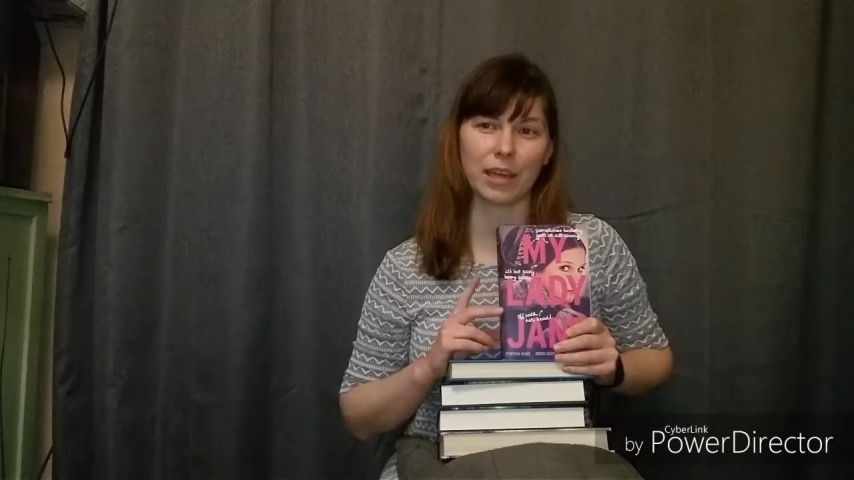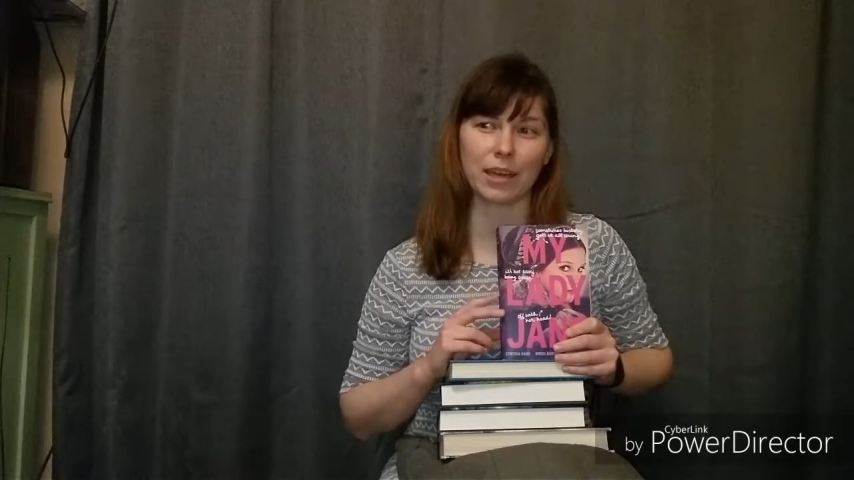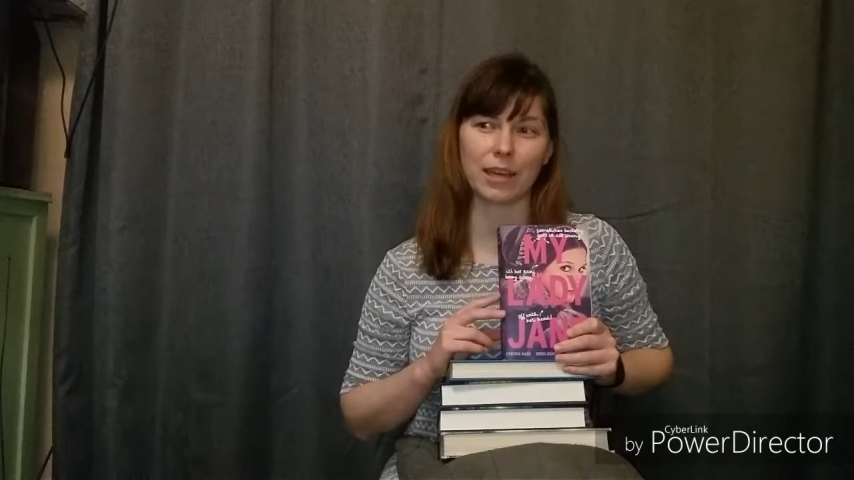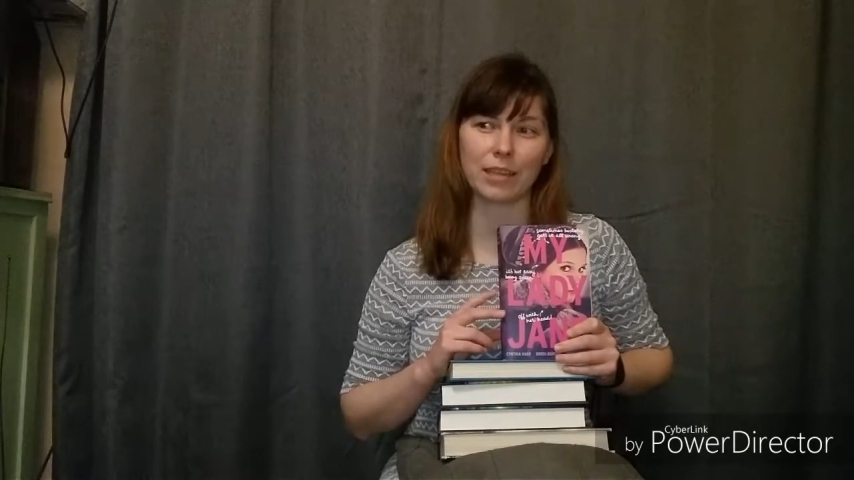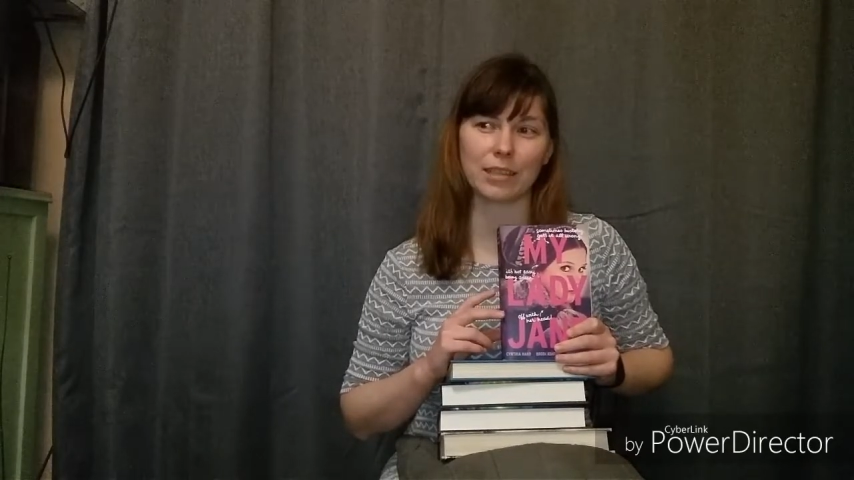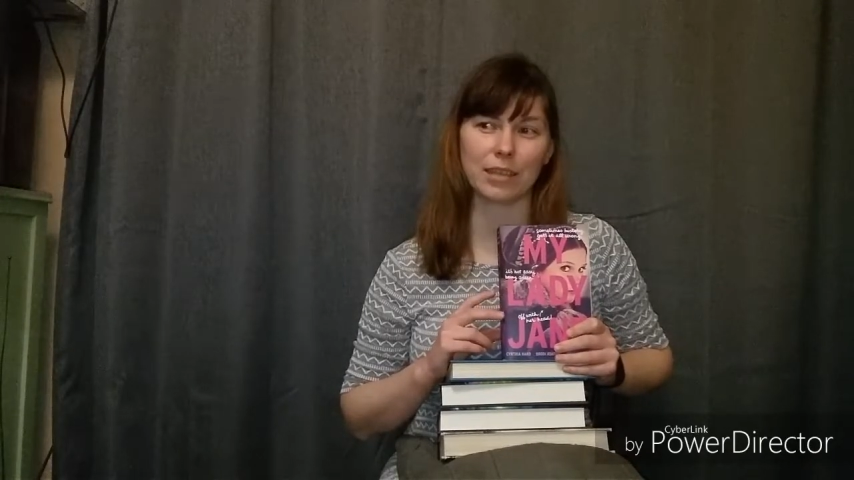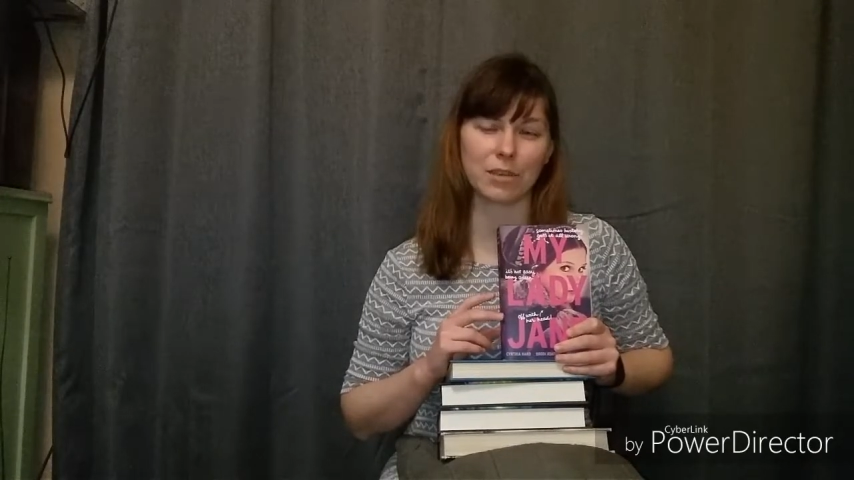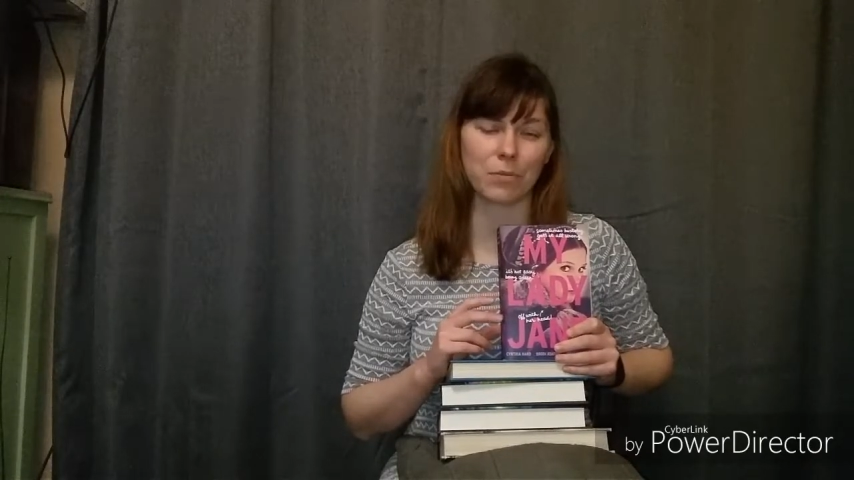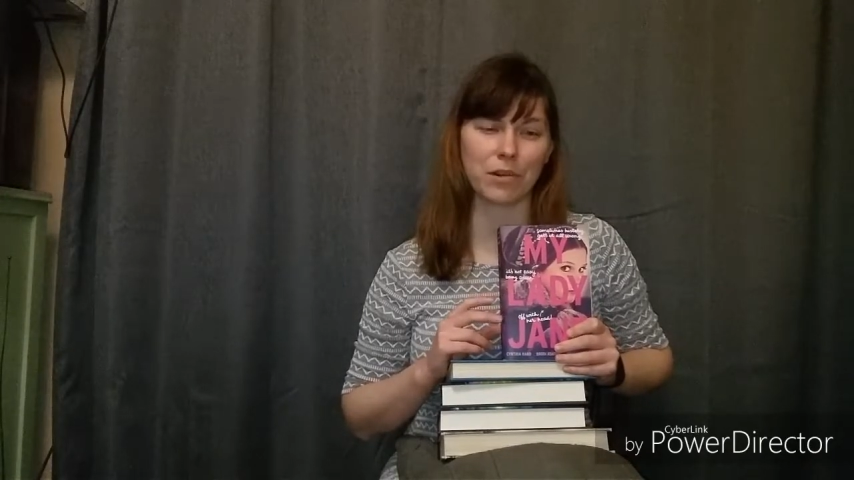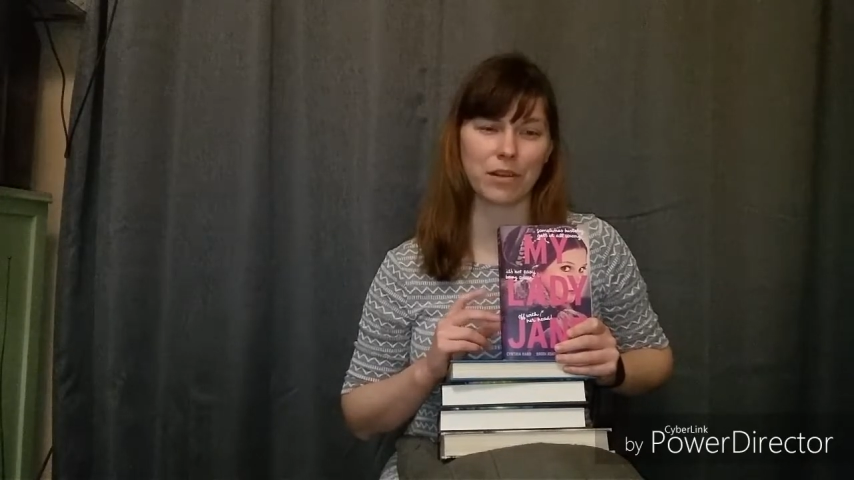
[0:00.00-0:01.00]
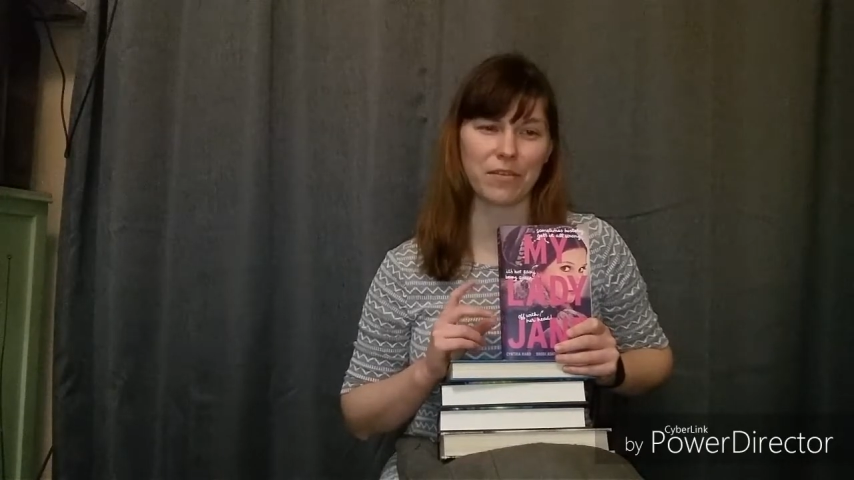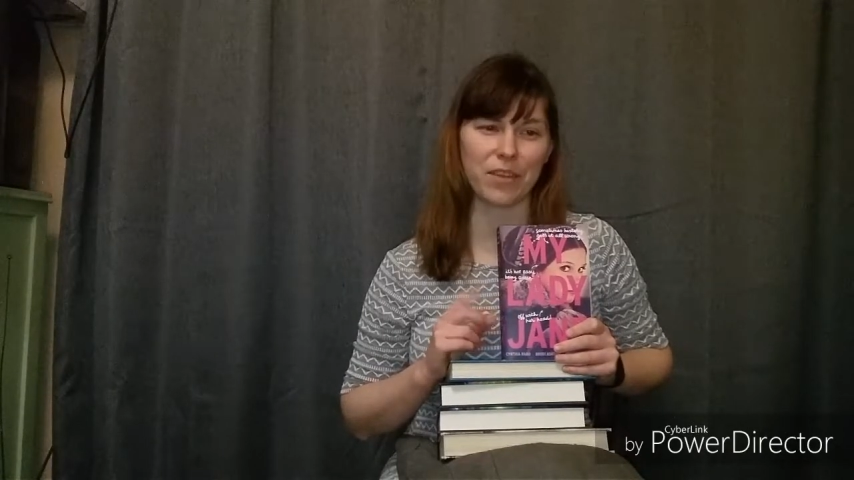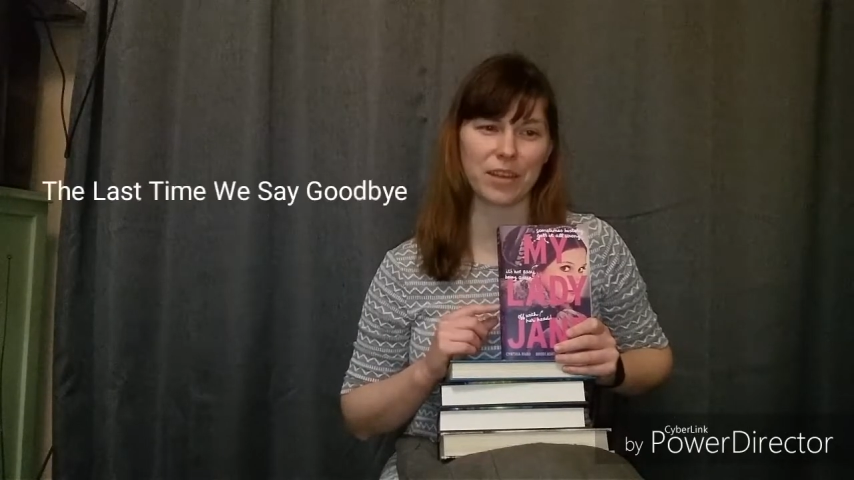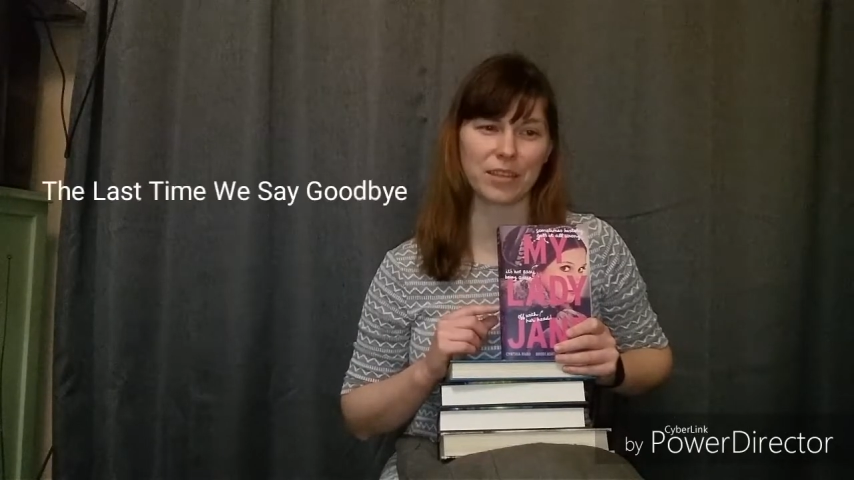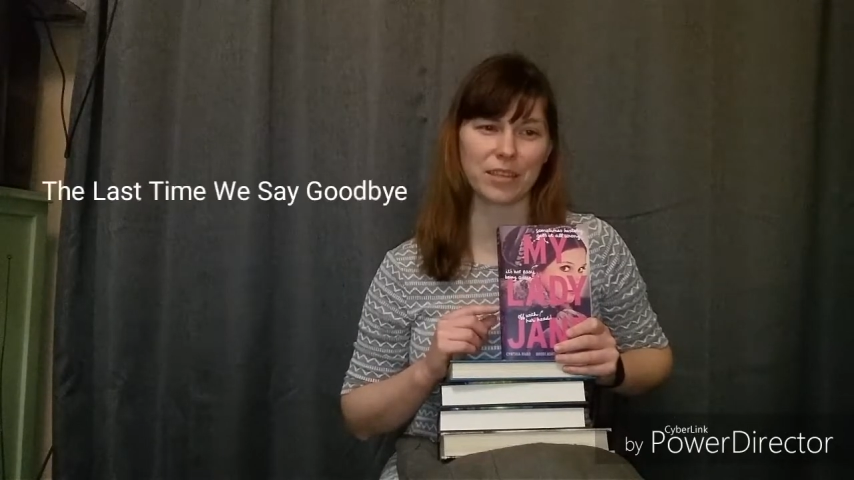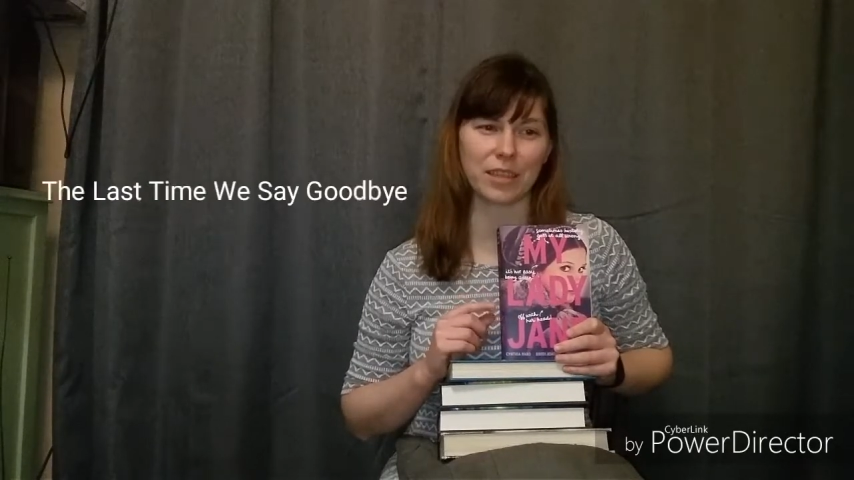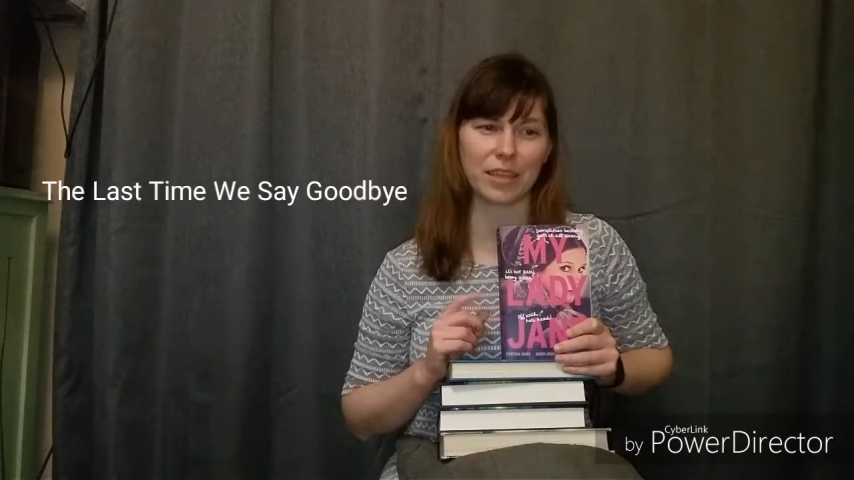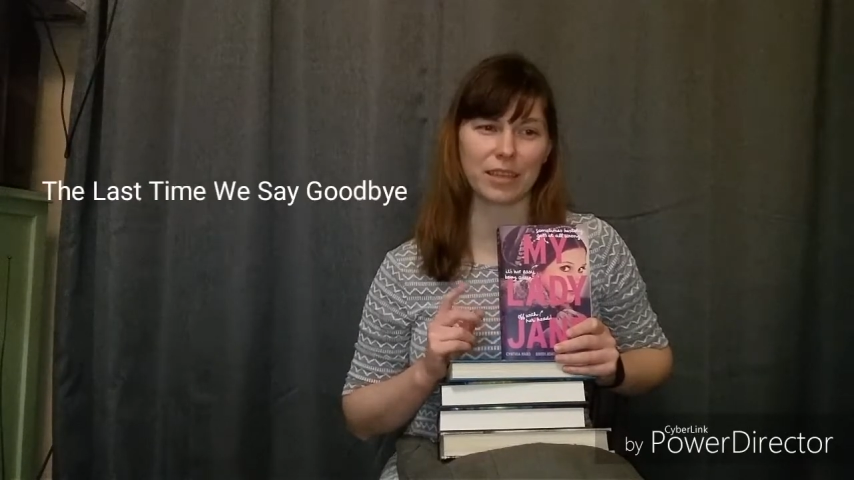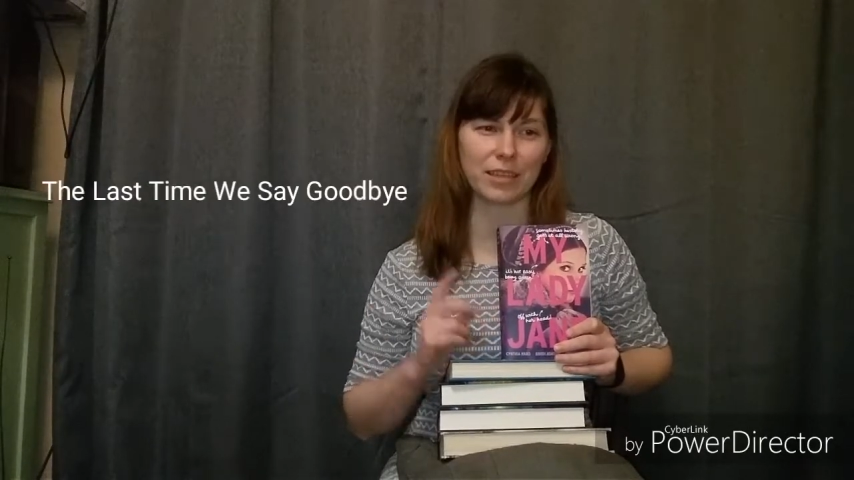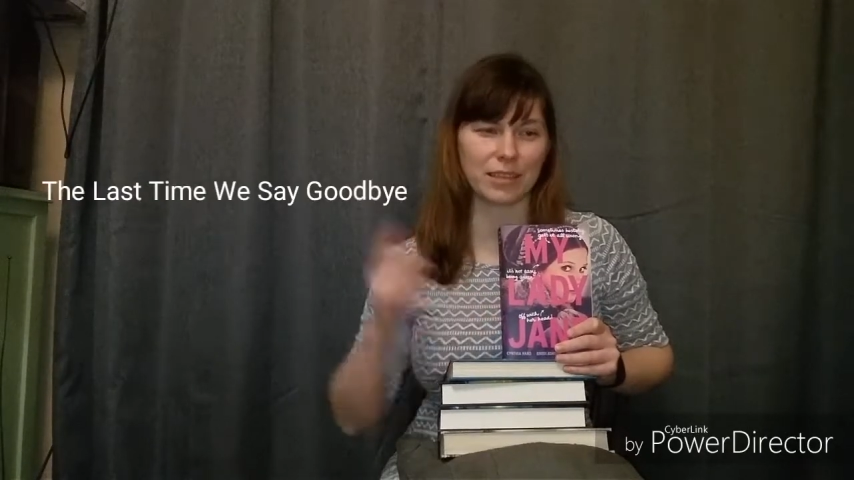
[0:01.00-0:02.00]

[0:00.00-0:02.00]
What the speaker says: I got such a pretty face like